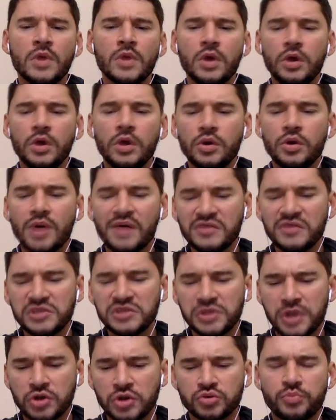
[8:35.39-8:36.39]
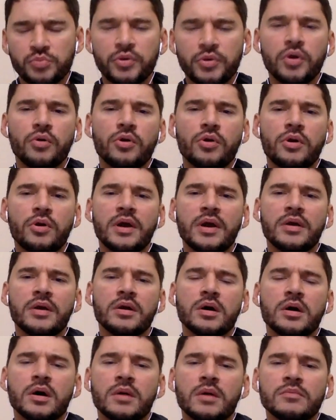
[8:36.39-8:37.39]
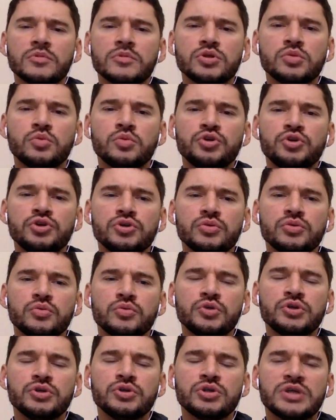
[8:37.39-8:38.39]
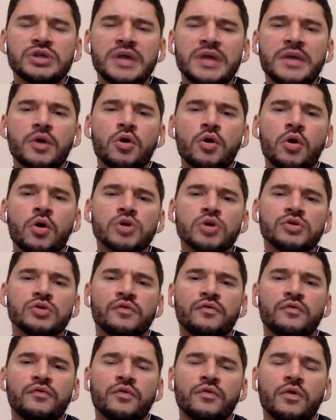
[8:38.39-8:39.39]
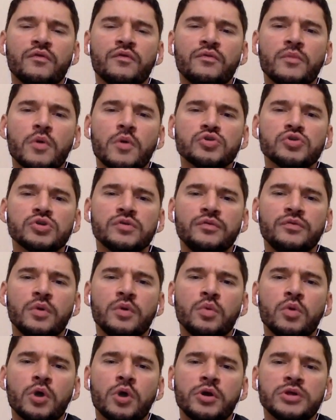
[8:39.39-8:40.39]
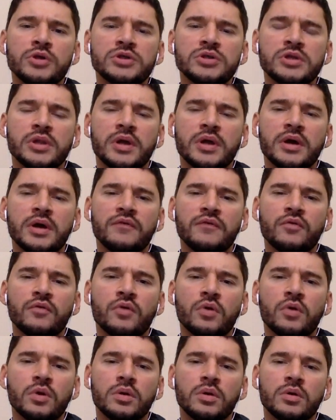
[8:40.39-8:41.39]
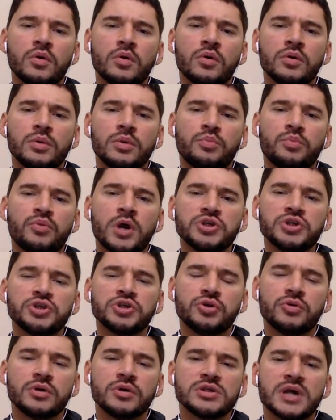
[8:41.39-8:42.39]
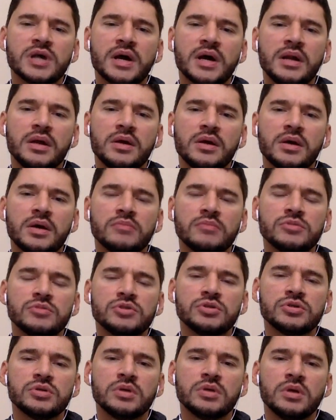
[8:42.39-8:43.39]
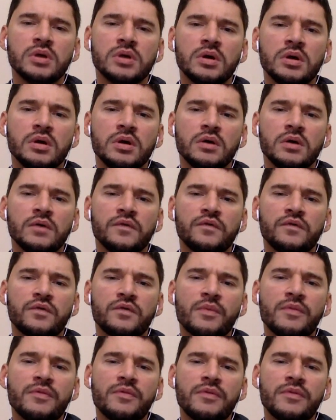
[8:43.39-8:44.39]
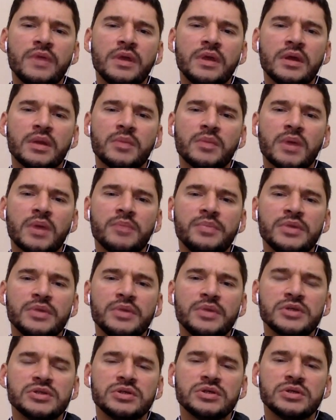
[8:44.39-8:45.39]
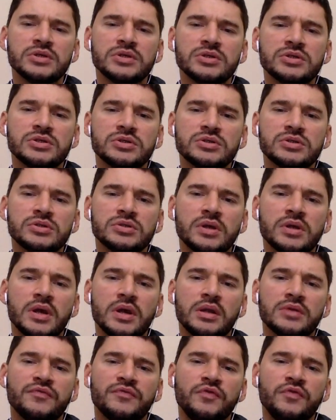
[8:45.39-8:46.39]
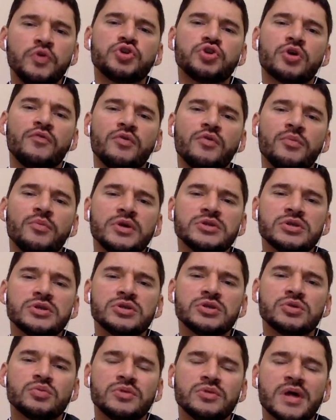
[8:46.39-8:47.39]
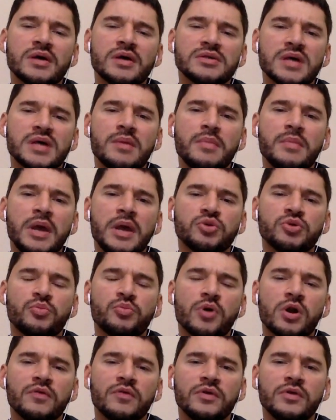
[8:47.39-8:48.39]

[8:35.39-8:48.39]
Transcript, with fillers: You're obviously an entrepreneur, right? So would you say the cause of most of your worries in life or depression or anxiety comes from thinking about business and the future of your business? Is that a major part of